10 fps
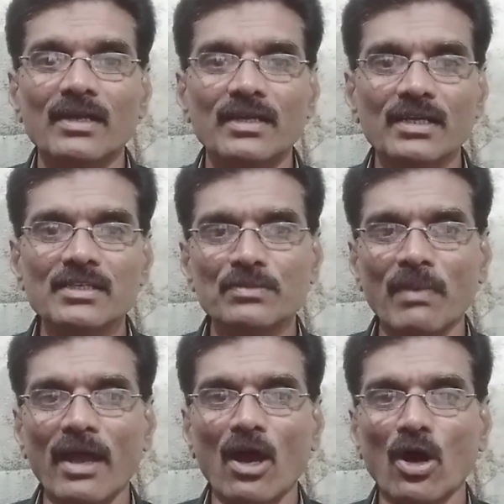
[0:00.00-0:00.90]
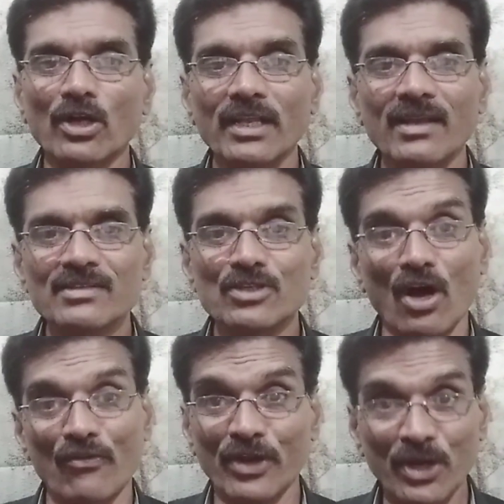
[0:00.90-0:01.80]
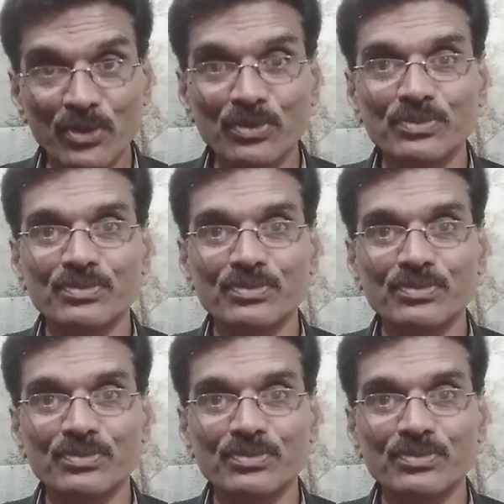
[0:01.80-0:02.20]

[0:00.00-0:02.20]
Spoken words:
Does my haughtiness offend you?